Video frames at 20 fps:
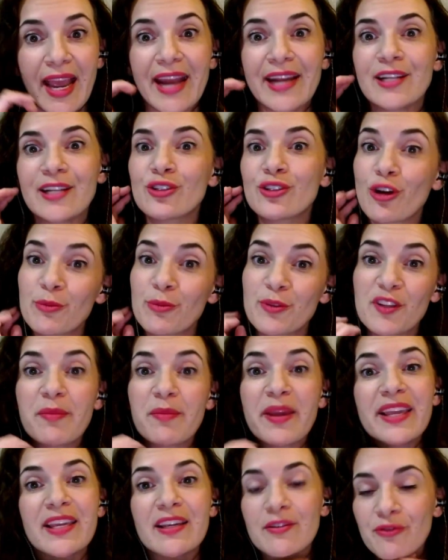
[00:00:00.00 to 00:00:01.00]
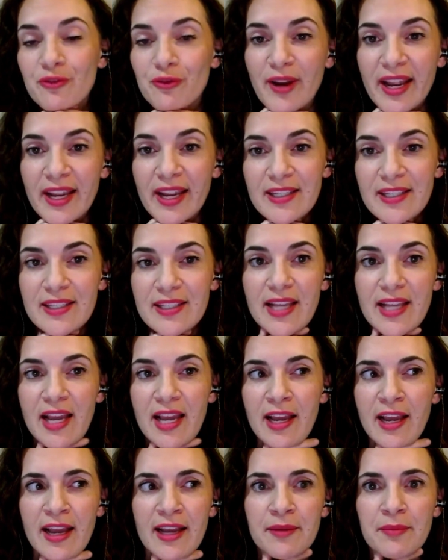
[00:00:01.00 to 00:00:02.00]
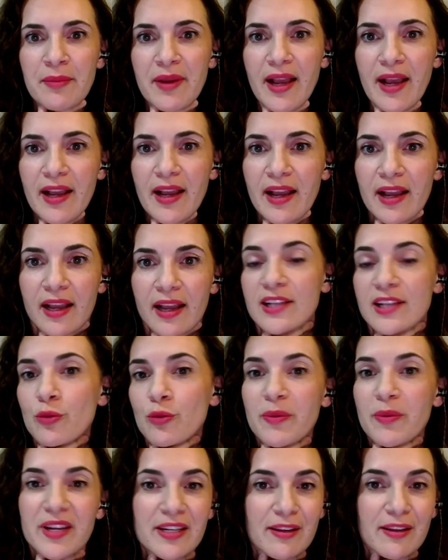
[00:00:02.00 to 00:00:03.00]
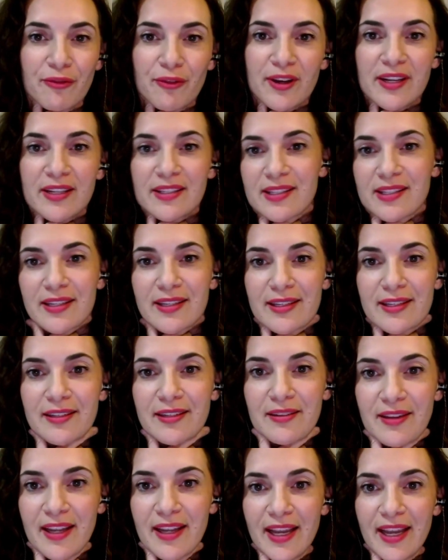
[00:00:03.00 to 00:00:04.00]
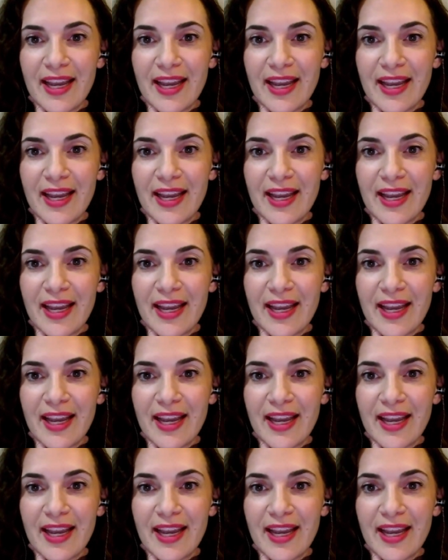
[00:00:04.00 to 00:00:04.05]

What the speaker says: And in terms of making friends, has there been a difference in